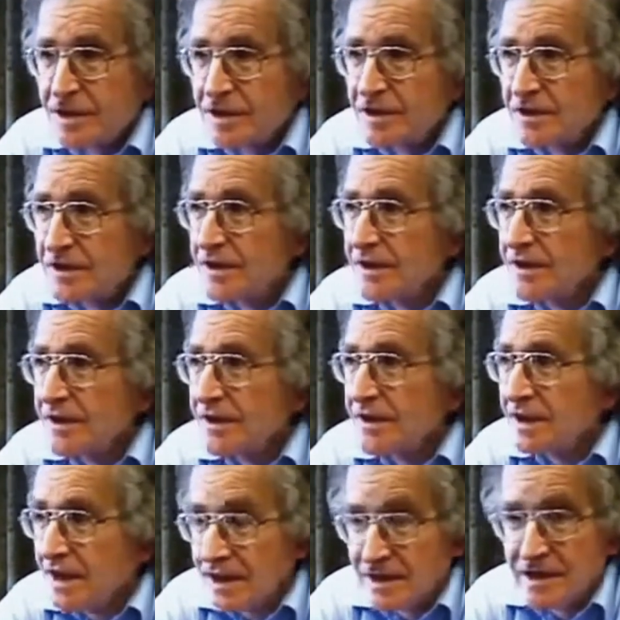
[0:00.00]
the
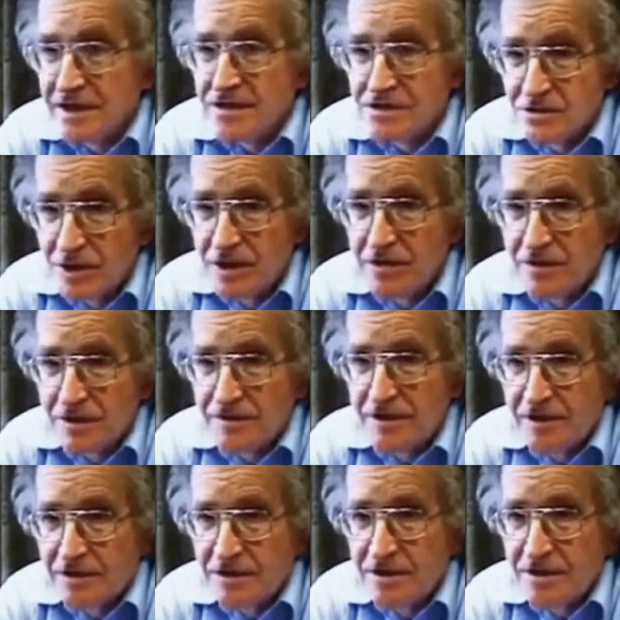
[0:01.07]
colonists won the
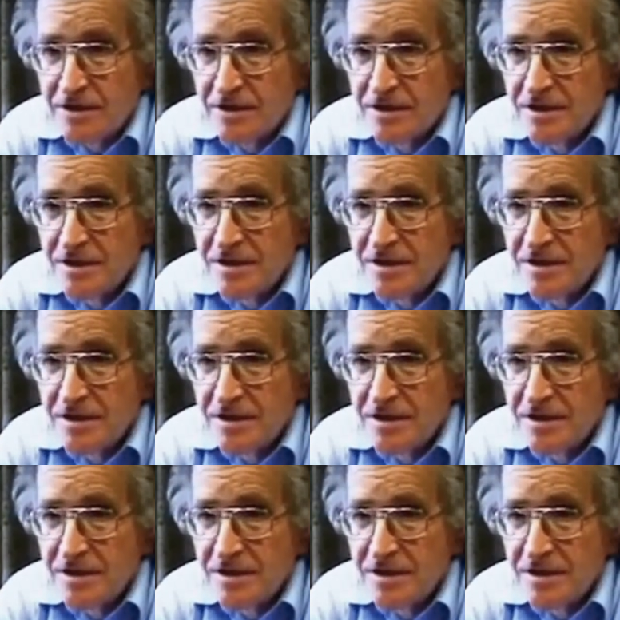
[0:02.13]
revolution.